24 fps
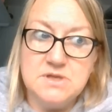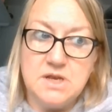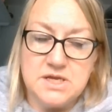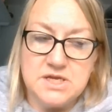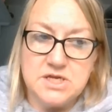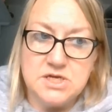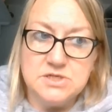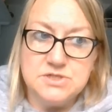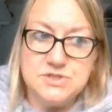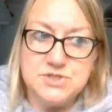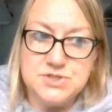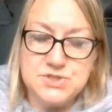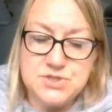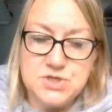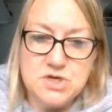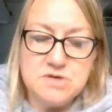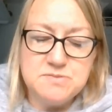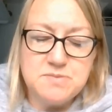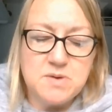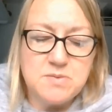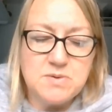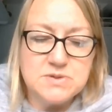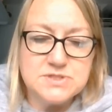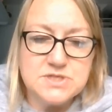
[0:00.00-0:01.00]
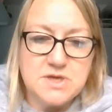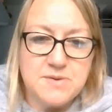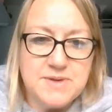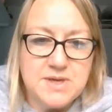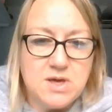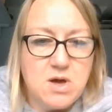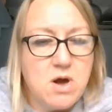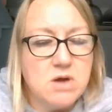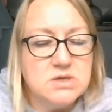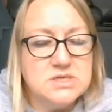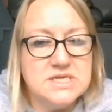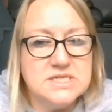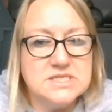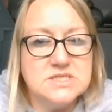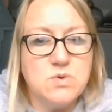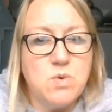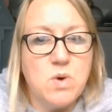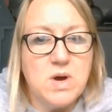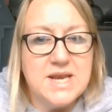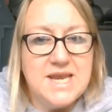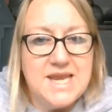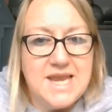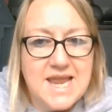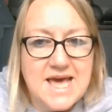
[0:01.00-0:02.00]
concerned by what's going on, and it's
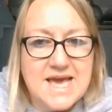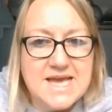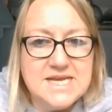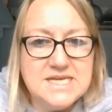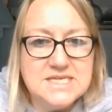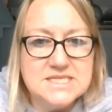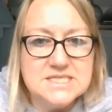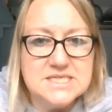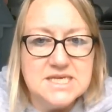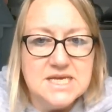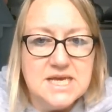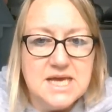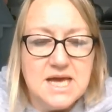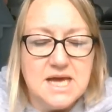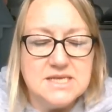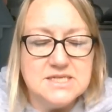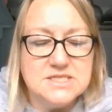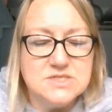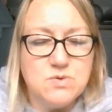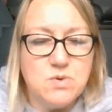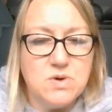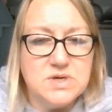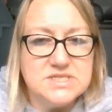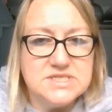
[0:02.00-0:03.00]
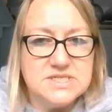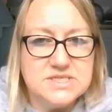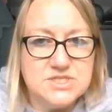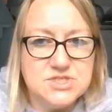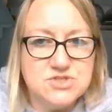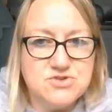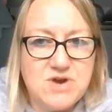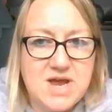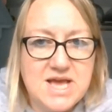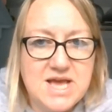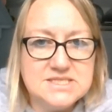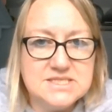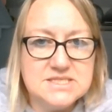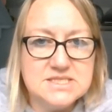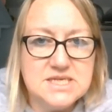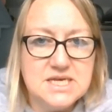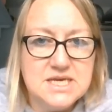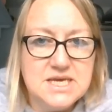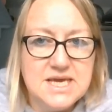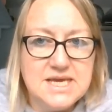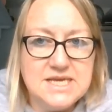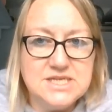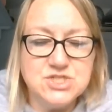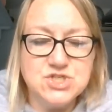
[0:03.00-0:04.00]
quite late and he's quite distressed,
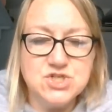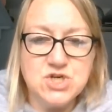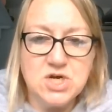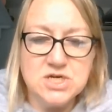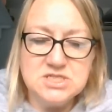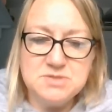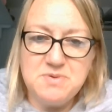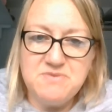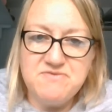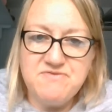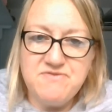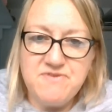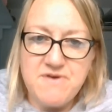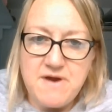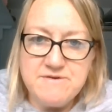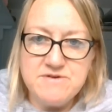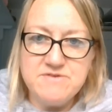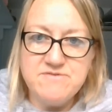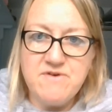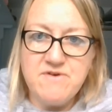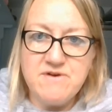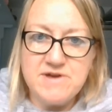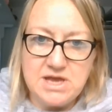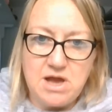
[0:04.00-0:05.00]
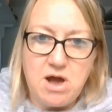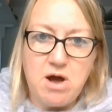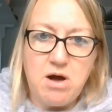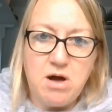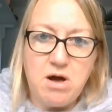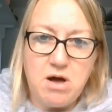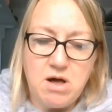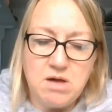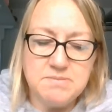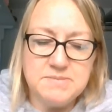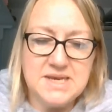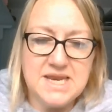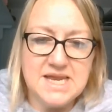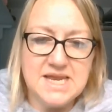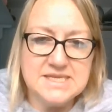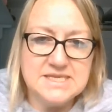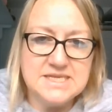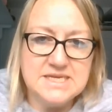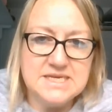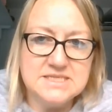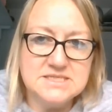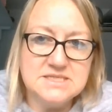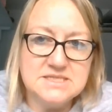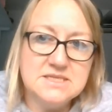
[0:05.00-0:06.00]
he's trying to be very, very calm,
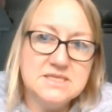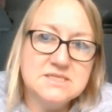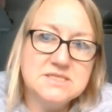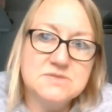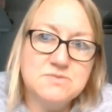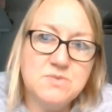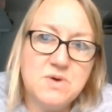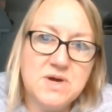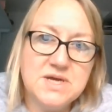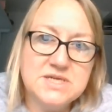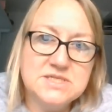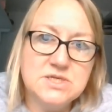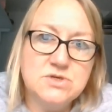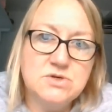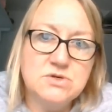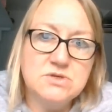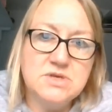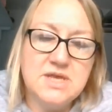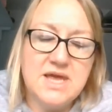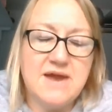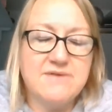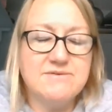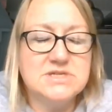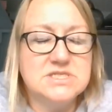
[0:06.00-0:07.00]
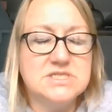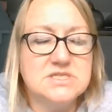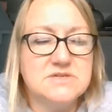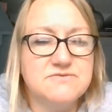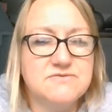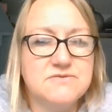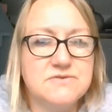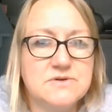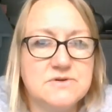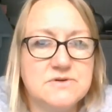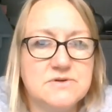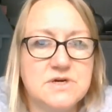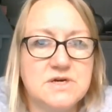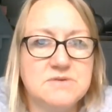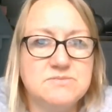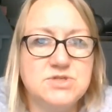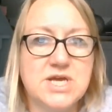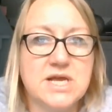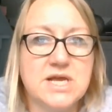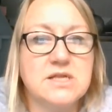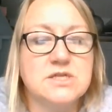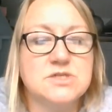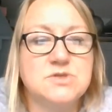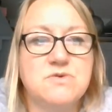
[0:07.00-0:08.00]
Lanyon is. And this is why he's a good character for
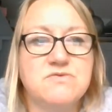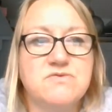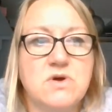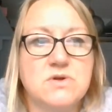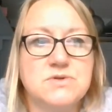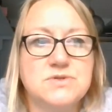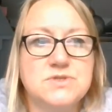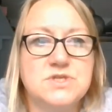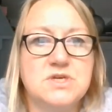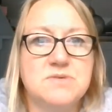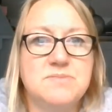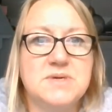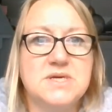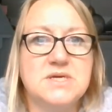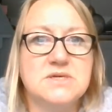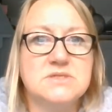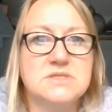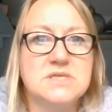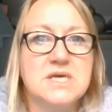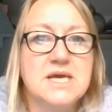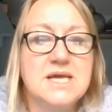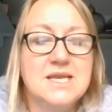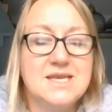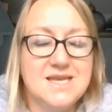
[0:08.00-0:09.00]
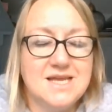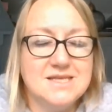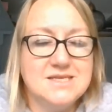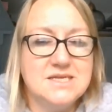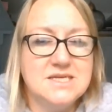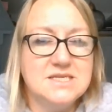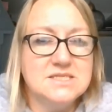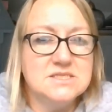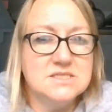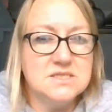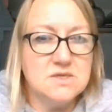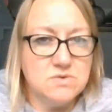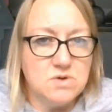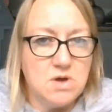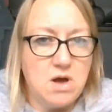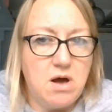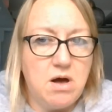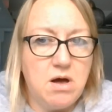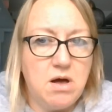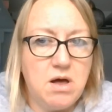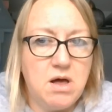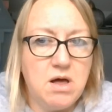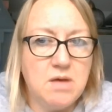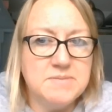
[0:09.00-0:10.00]
Jekyll to have gone to, because Lanyon is so
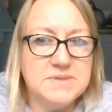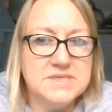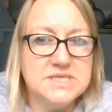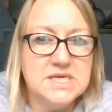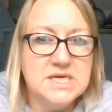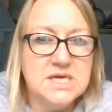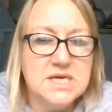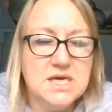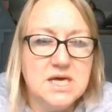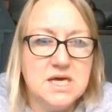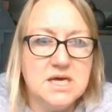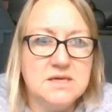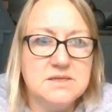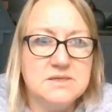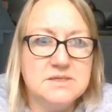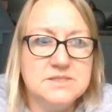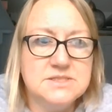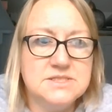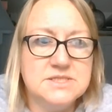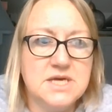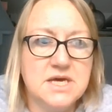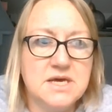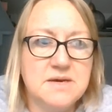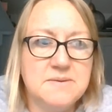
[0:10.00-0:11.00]
calm and